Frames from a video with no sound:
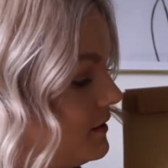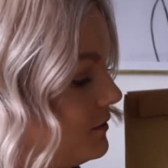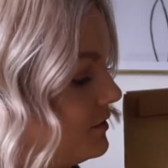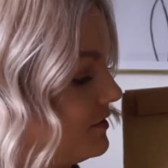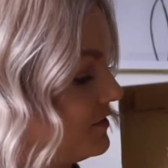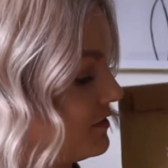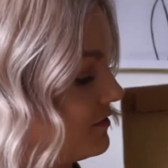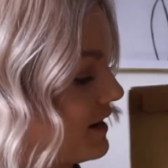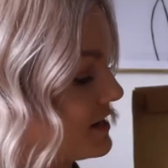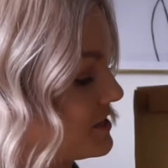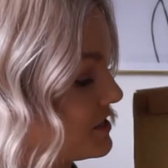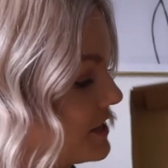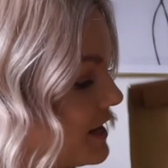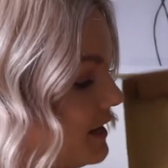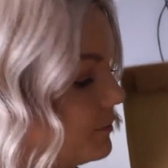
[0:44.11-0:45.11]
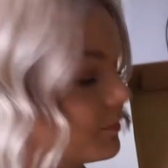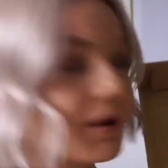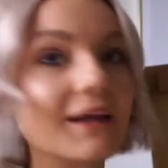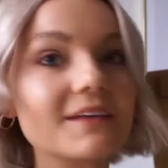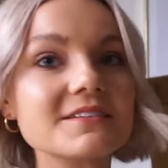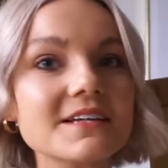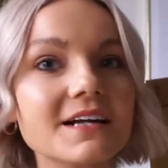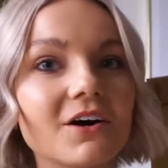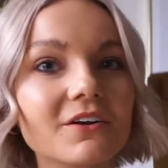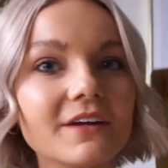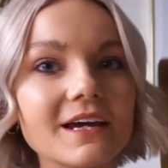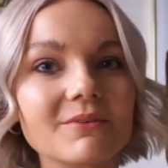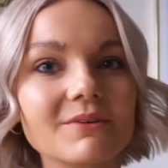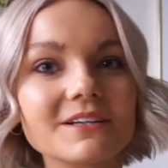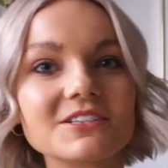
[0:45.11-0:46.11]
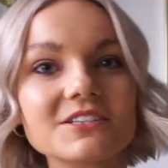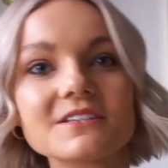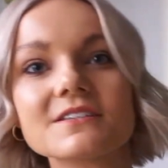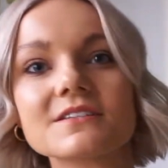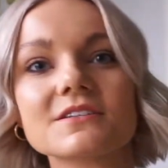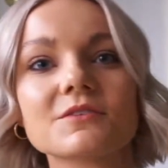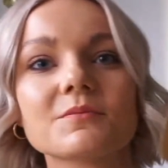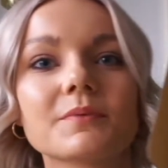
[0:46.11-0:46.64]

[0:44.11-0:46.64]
with the Ration L branding on it, which is super